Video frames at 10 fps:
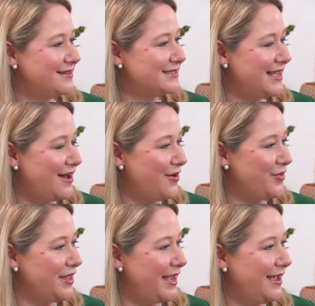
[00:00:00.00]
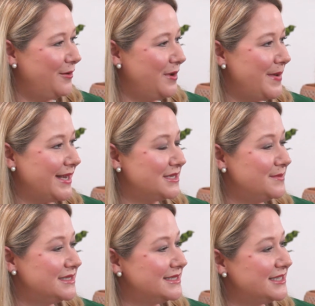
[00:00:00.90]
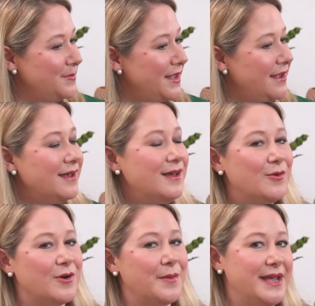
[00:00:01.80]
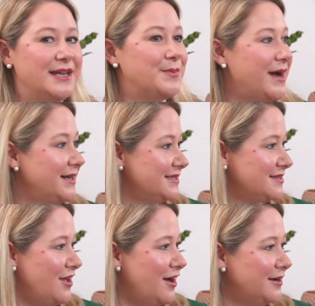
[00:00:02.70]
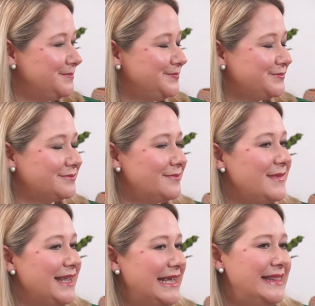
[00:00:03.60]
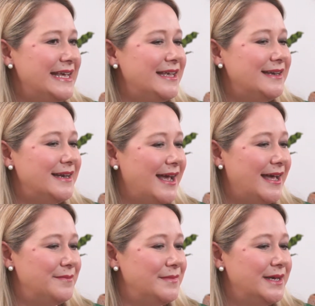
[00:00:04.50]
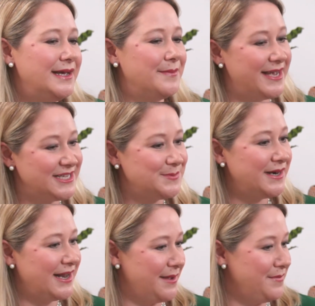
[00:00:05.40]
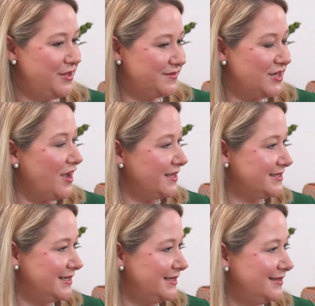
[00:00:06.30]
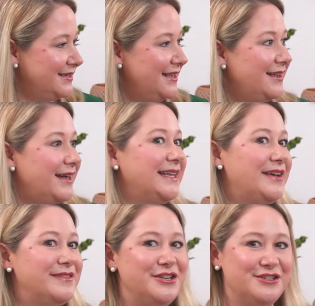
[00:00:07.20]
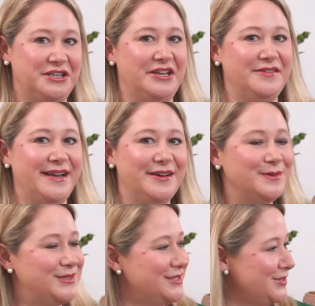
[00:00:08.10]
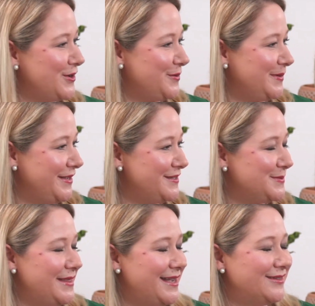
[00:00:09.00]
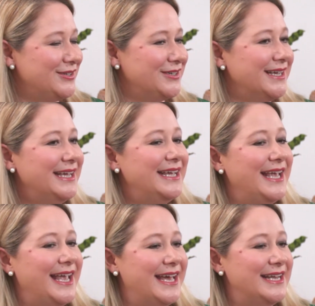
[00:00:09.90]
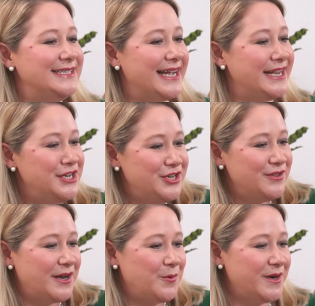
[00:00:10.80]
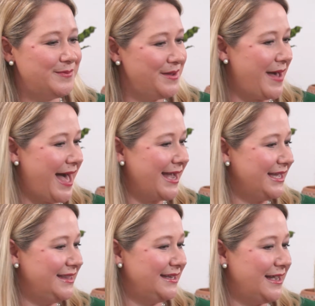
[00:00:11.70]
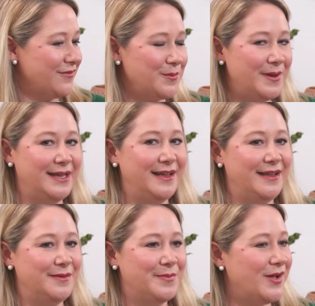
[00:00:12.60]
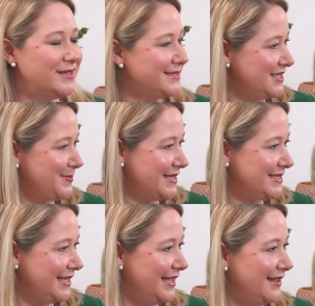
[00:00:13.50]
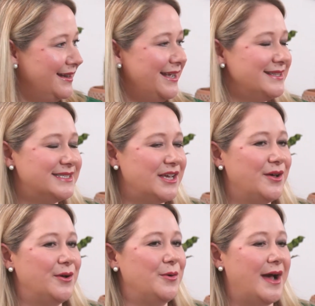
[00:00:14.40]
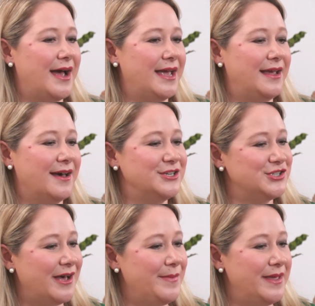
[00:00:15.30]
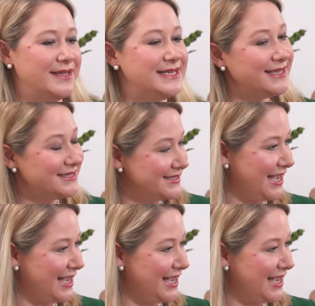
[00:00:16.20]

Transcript: the South, and went back to Mississippi, where I began to practice law. And then my husband and I moved to Austin 11 years ago now, which is hard to believe it's been that long. And I knew that I wanted to be back in the government and policy space again. And so I got a job in the Texas